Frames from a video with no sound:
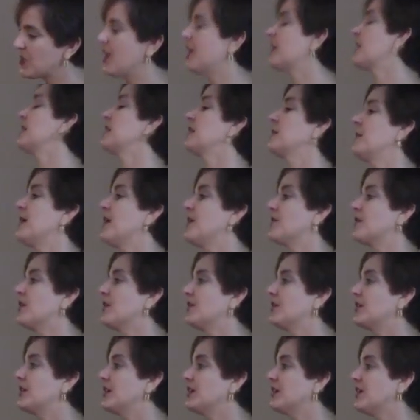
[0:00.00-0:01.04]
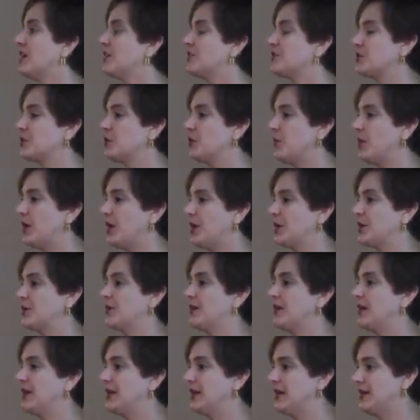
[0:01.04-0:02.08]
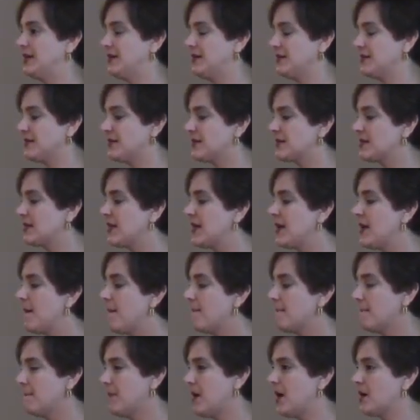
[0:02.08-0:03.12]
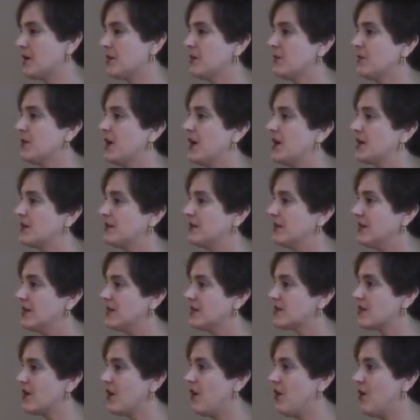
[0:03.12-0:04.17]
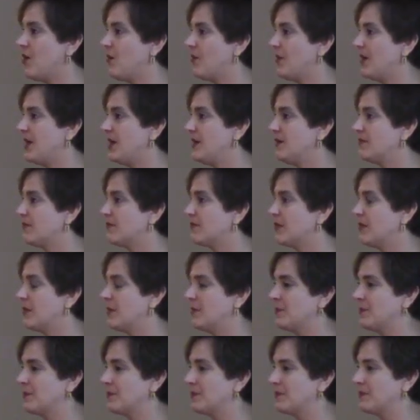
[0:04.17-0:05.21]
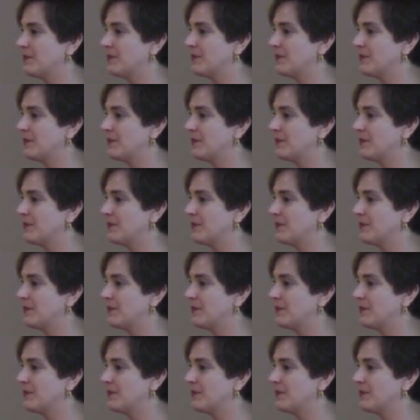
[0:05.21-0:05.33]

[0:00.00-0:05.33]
talking about archaeological pottery is modern pottery is all made from